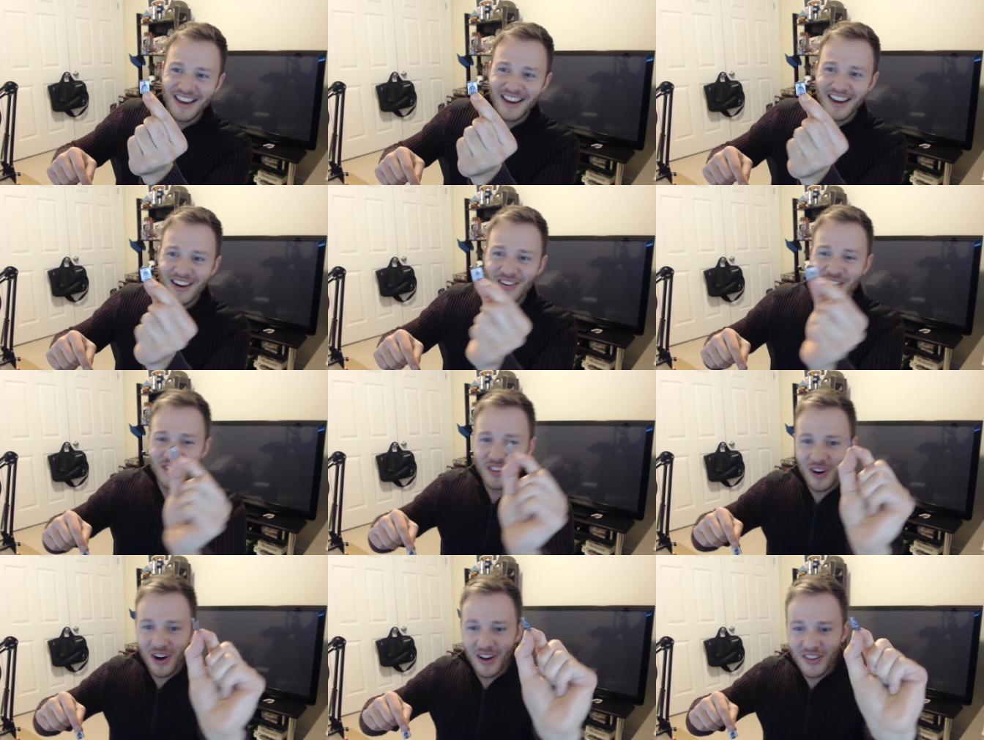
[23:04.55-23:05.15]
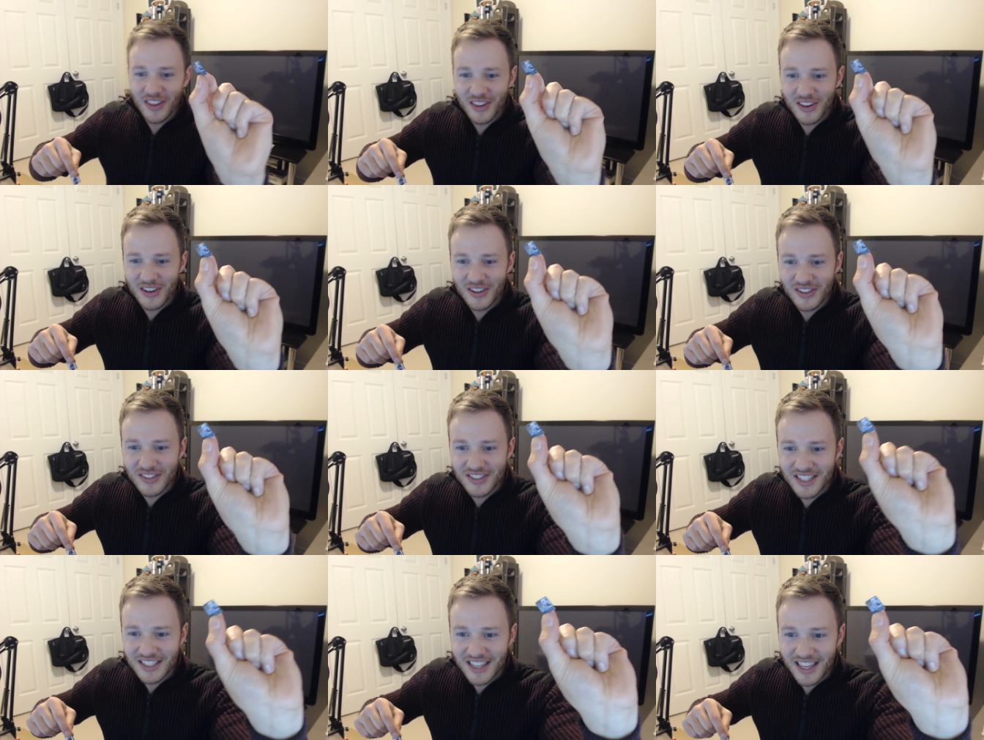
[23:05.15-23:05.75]
with all the little
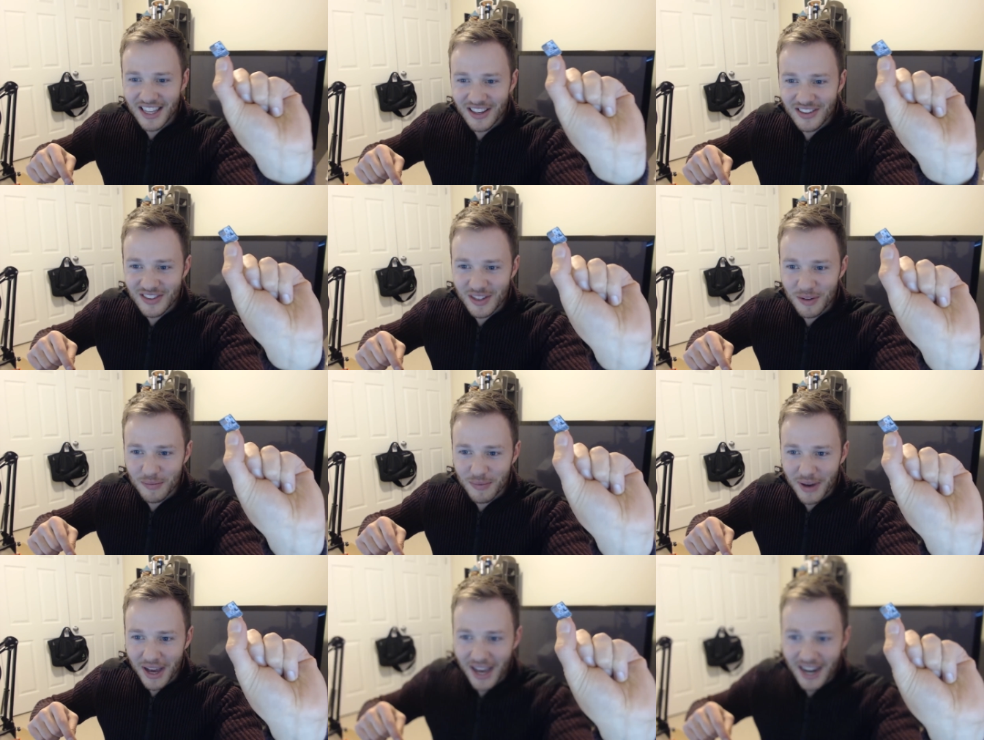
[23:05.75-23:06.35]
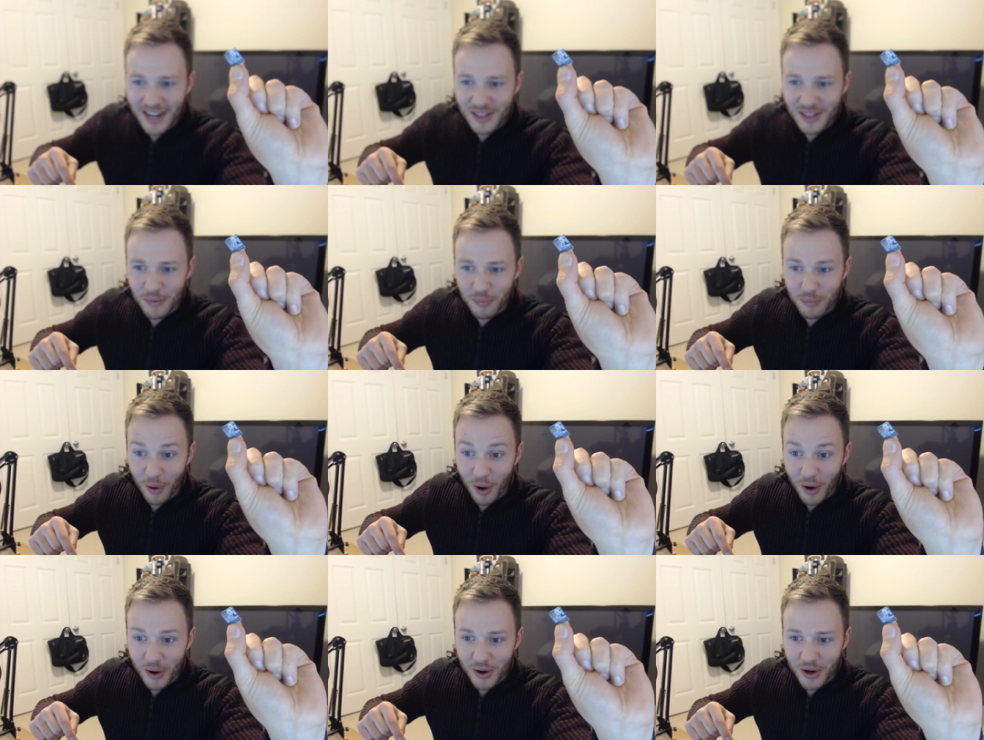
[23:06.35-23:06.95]
details in the back and the
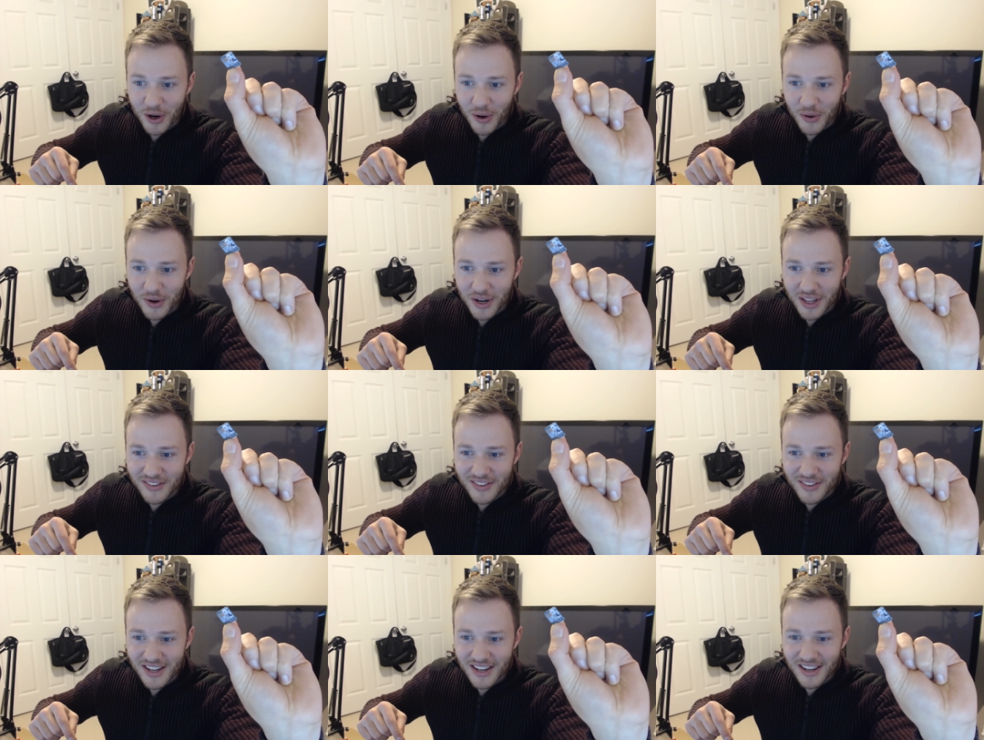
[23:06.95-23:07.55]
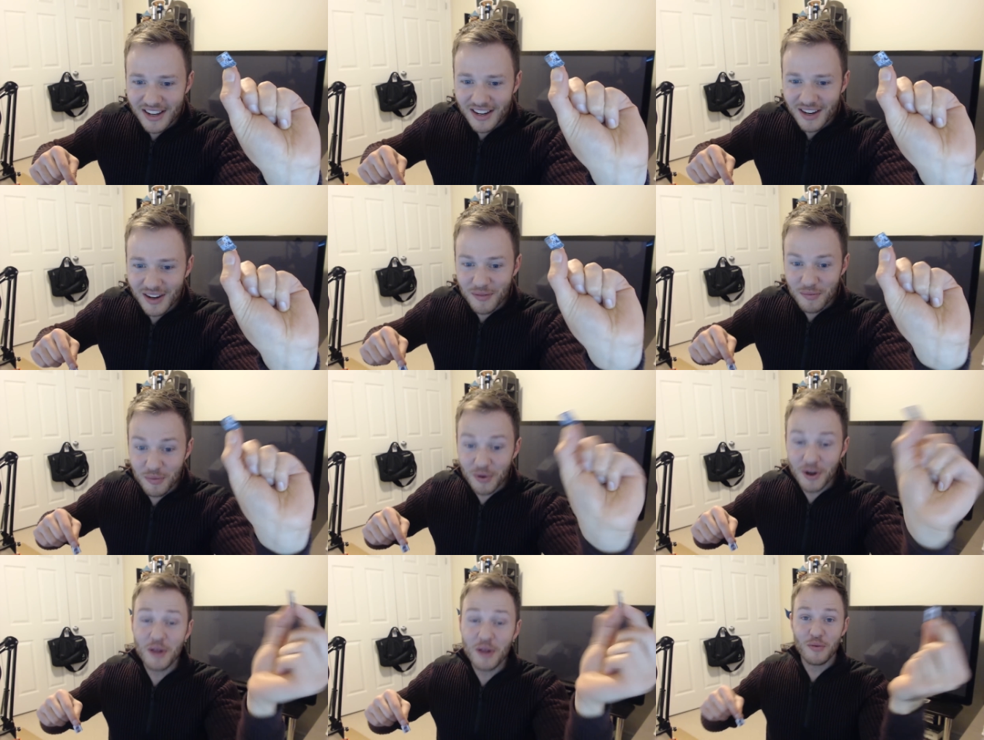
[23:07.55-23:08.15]
barcode, even.
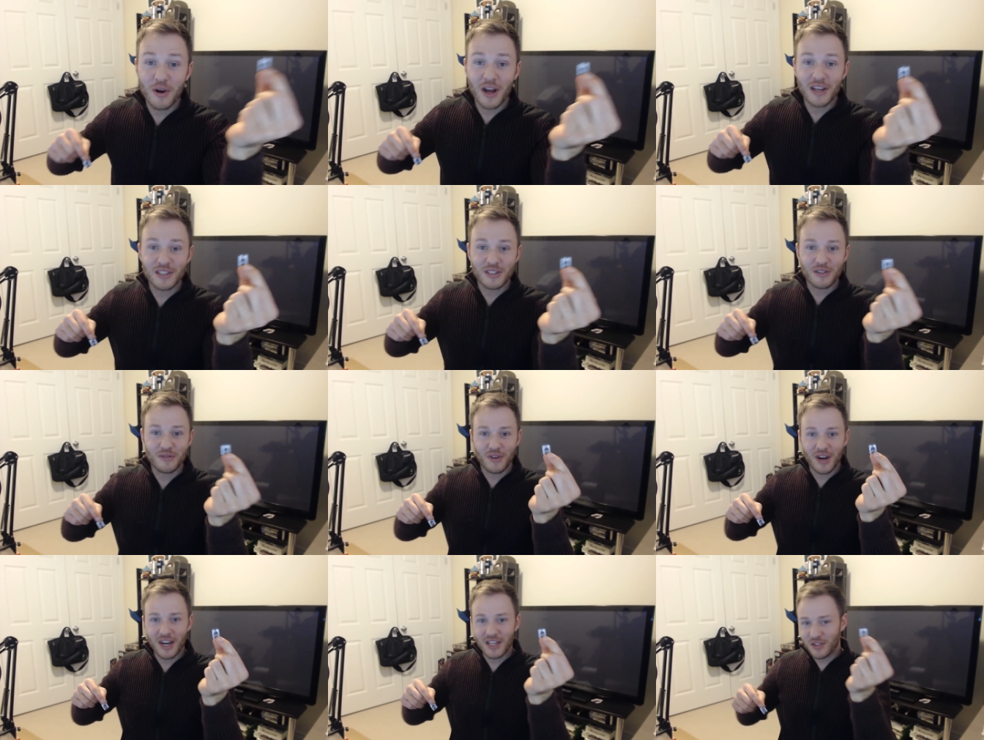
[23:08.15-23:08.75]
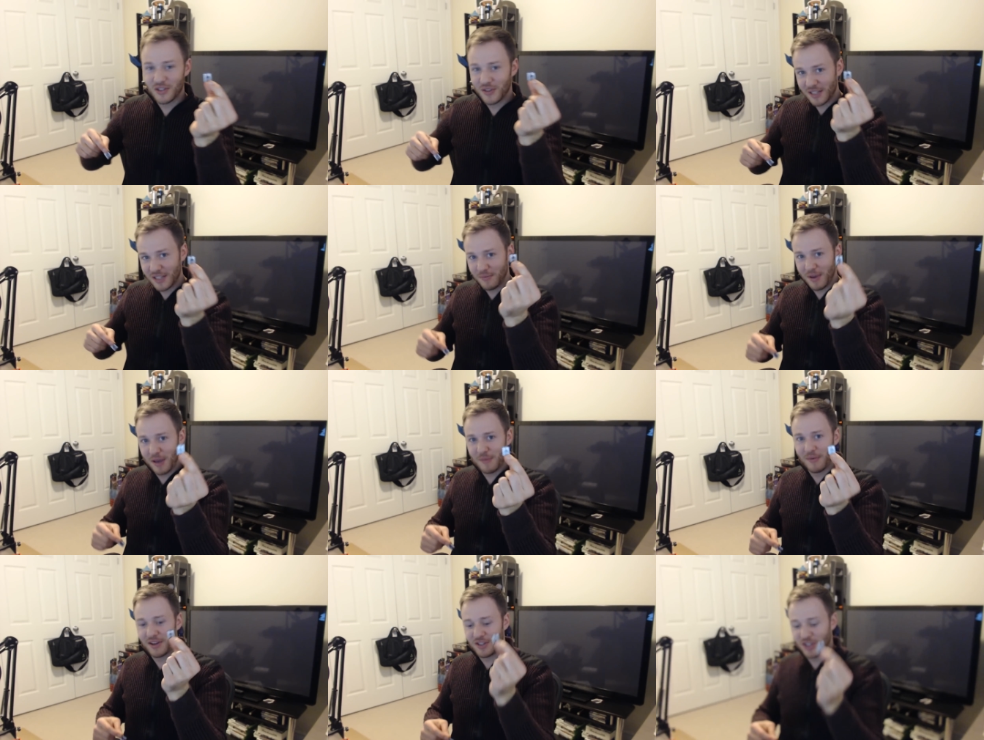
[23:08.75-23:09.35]
Pretty impressive, right? So that's
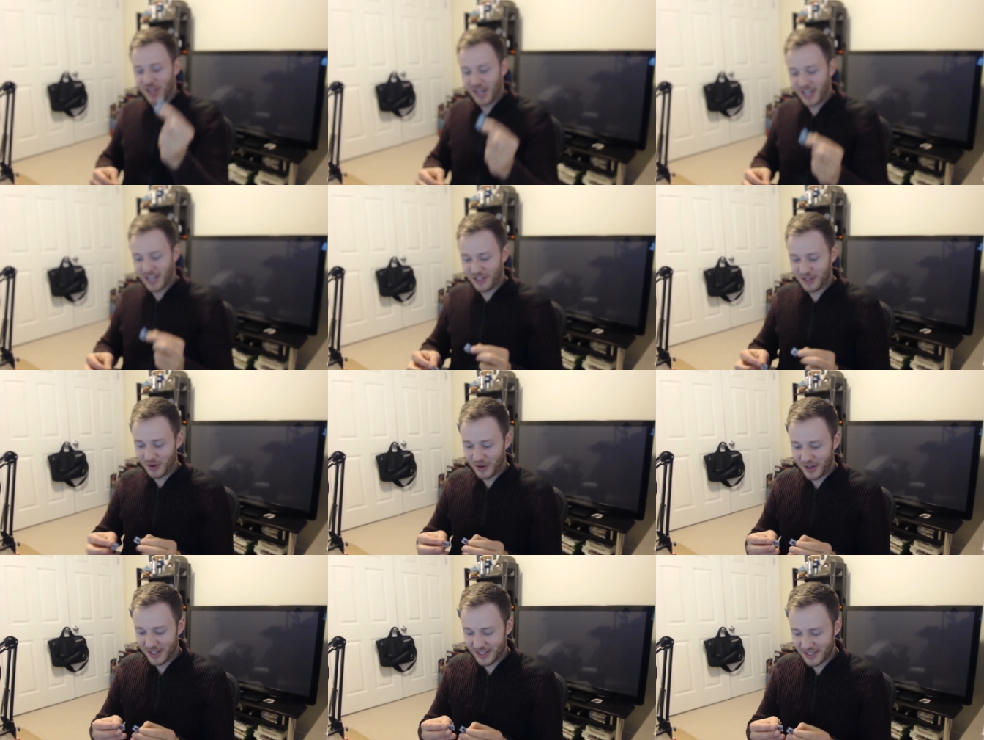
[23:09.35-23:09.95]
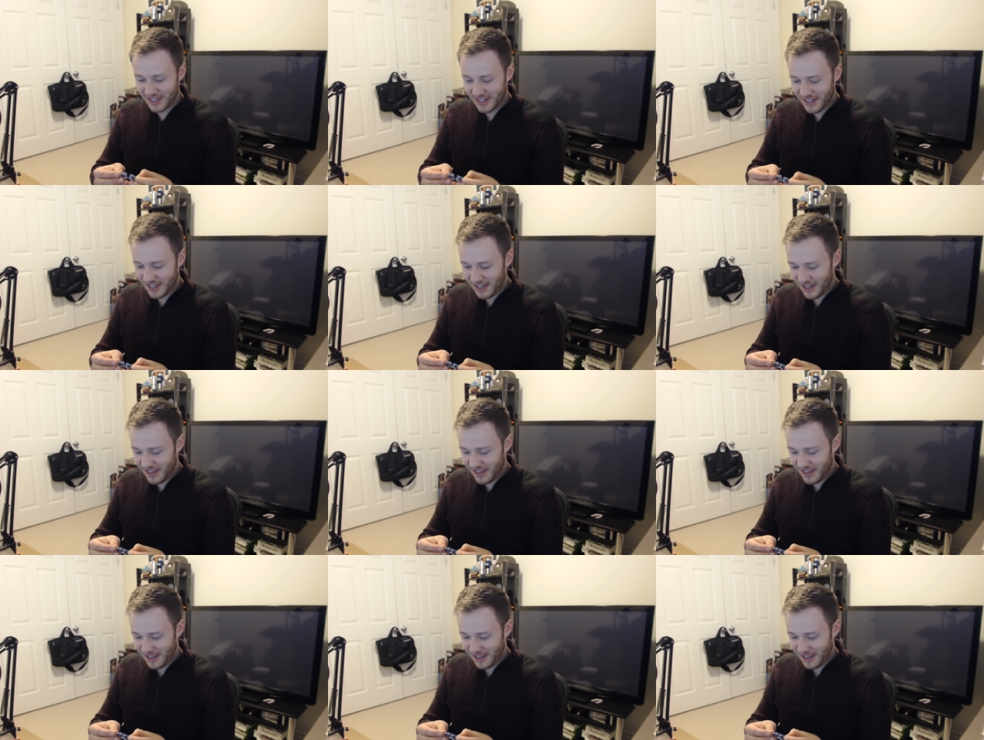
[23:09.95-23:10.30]
made by Janky Toys.